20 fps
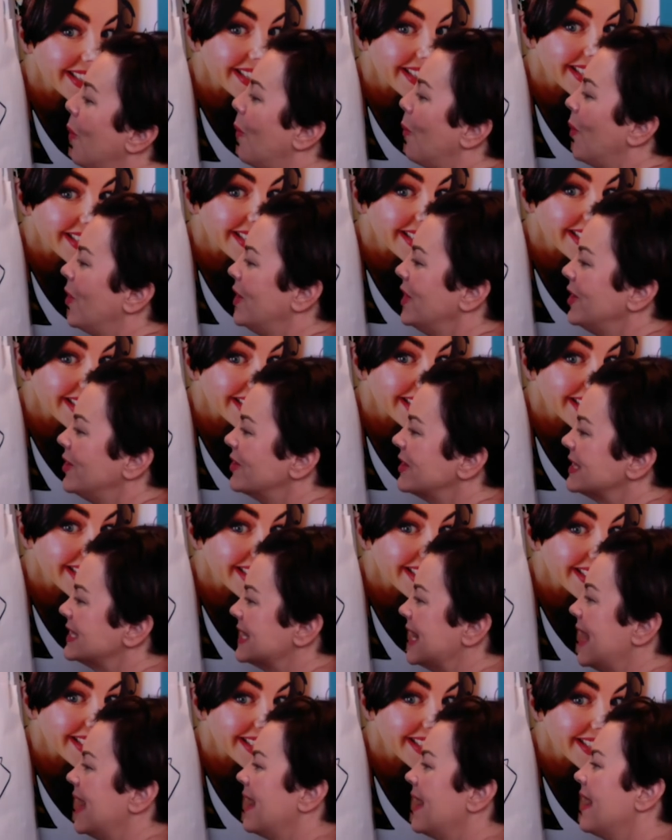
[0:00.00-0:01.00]
one looks
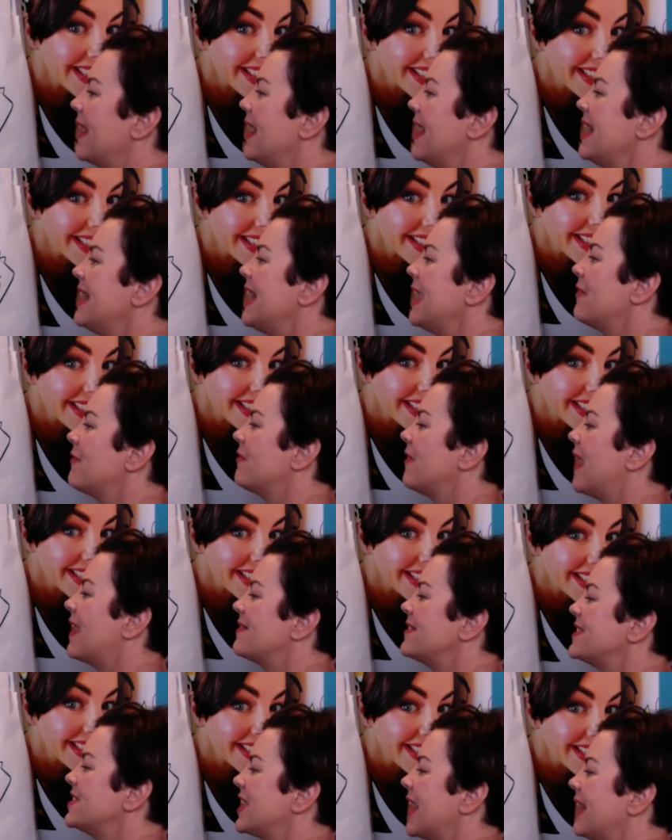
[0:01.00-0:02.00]
like. Now,
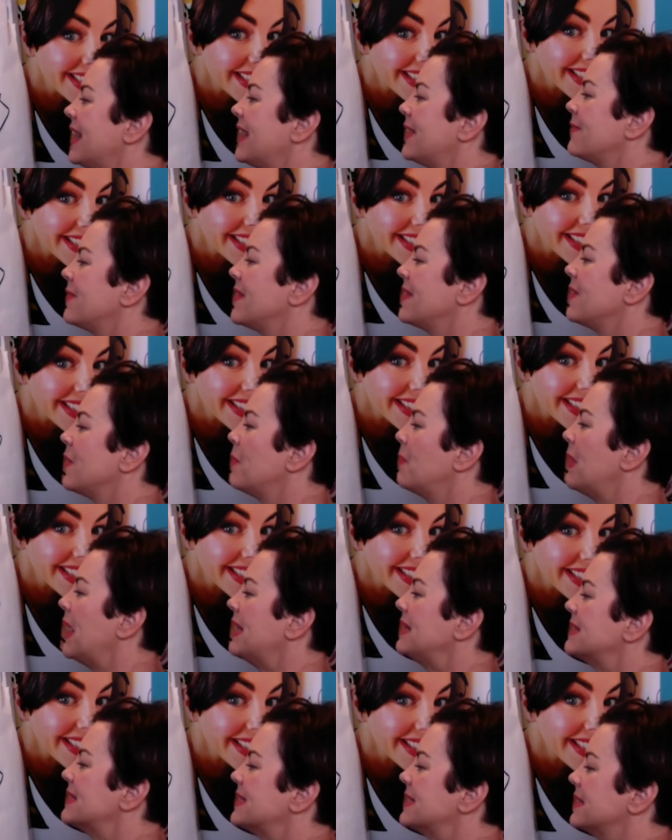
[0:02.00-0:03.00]
very gently with your
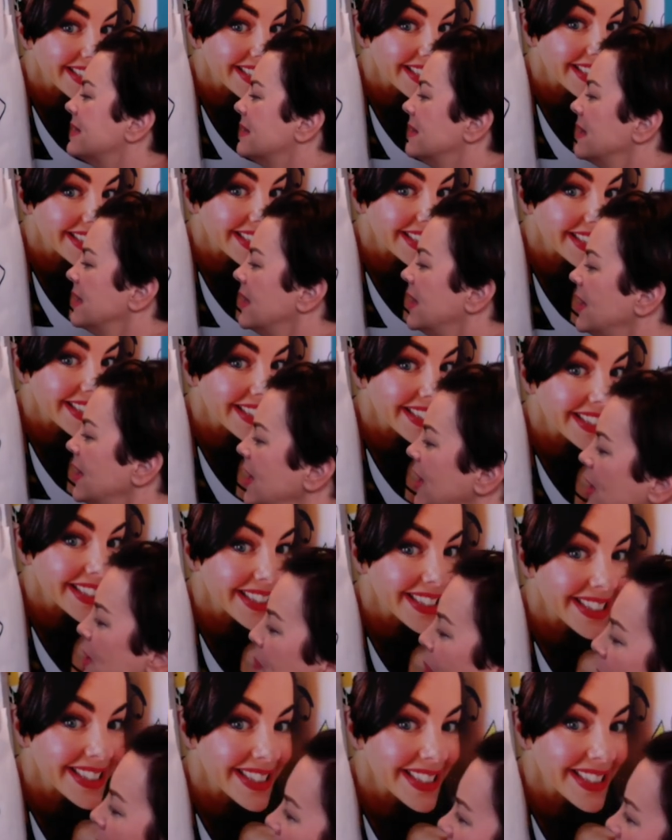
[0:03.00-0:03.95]
pencil, you're going to put a